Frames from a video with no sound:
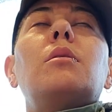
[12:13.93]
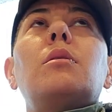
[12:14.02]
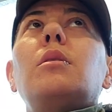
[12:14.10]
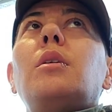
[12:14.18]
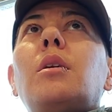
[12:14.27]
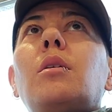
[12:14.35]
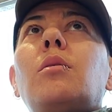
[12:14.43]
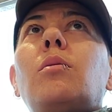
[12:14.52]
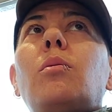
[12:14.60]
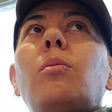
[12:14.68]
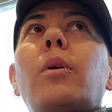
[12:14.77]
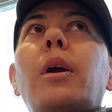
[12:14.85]

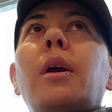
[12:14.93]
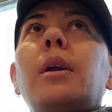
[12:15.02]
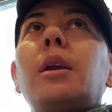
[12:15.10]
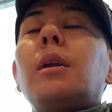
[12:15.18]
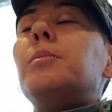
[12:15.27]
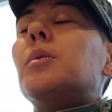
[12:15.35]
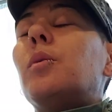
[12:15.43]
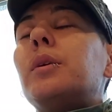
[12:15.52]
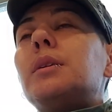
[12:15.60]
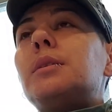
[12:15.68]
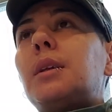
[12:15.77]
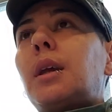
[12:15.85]
where I'm going to
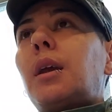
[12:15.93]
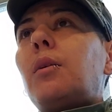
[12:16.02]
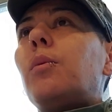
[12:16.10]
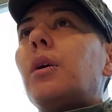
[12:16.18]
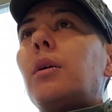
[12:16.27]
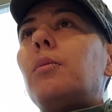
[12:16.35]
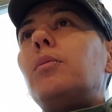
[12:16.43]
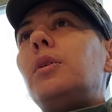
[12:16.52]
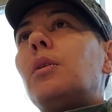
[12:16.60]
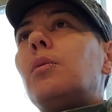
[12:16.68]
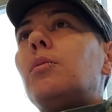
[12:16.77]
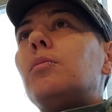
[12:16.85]
stay, where
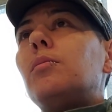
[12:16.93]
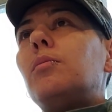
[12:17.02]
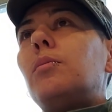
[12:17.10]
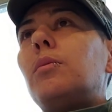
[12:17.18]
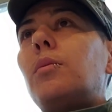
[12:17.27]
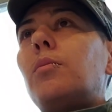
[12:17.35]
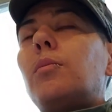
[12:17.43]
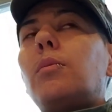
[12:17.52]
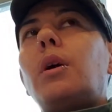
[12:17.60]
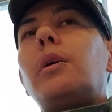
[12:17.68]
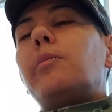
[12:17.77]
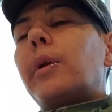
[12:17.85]
the
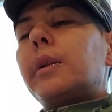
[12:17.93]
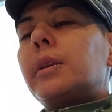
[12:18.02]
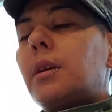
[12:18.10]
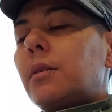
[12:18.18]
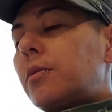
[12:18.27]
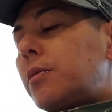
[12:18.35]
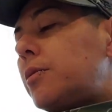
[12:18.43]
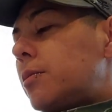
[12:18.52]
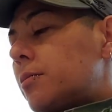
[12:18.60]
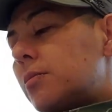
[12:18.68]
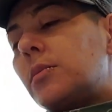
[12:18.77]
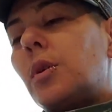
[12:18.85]
relative
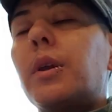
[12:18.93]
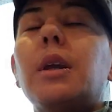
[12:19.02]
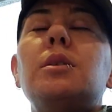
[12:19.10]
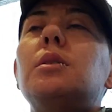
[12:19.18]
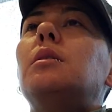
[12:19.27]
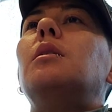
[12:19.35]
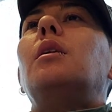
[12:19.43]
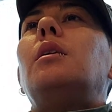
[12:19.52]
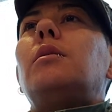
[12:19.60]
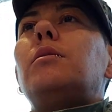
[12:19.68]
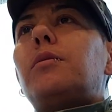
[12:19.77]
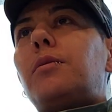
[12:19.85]
location
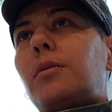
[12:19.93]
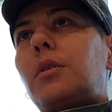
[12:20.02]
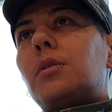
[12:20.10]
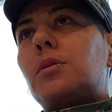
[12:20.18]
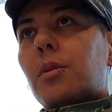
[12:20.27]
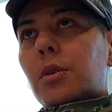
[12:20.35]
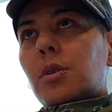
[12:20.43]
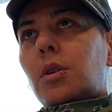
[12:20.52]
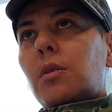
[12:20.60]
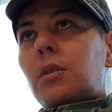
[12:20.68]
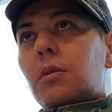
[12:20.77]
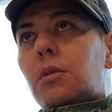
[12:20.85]
of the storage
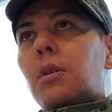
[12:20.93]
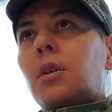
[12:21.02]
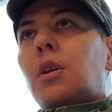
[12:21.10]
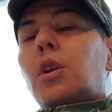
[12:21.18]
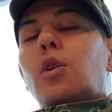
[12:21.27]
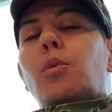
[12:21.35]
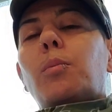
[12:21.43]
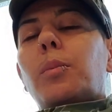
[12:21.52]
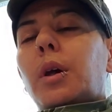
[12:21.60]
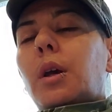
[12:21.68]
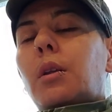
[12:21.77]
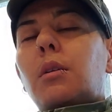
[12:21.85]
unit.
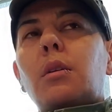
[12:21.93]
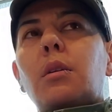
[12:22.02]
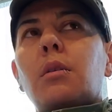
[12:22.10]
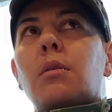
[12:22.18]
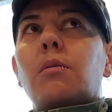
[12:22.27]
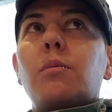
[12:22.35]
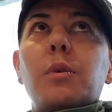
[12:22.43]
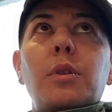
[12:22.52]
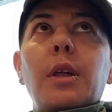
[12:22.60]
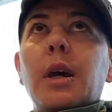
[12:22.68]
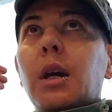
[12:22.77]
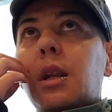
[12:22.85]
But with
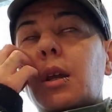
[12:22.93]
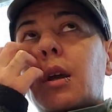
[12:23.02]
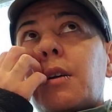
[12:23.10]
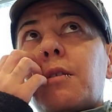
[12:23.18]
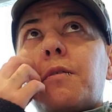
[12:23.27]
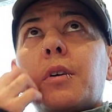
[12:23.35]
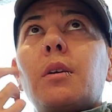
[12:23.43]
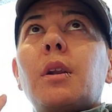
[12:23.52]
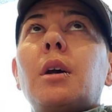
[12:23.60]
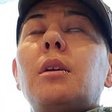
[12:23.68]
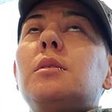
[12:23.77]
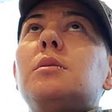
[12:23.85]
that, I found
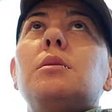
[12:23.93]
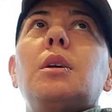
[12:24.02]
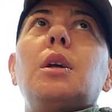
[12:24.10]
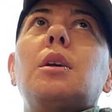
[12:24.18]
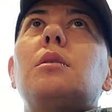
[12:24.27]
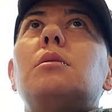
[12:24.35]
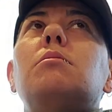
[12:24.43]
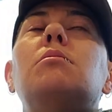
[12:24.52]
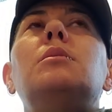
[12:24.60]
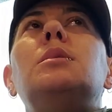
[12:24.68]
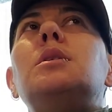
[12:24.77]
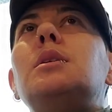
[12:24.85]
out it's
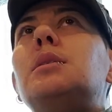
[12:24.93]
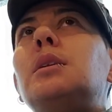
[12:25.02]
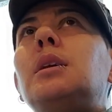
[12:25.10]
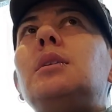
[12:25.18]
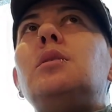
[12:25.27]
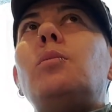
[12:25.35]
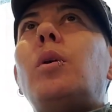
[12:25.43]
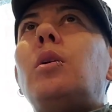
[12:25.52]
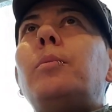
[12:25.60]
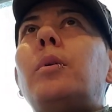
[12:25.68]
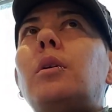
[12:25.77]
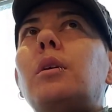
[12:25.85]
just an easy
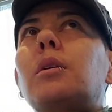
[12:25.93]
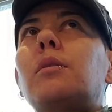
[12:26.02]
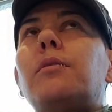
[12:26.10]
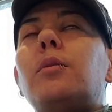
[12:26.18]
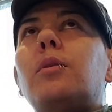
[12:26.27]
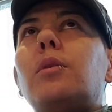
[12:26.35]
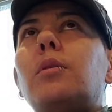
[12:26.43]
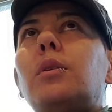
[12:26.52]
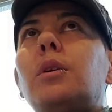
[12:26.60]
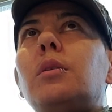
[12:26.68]
ballpark for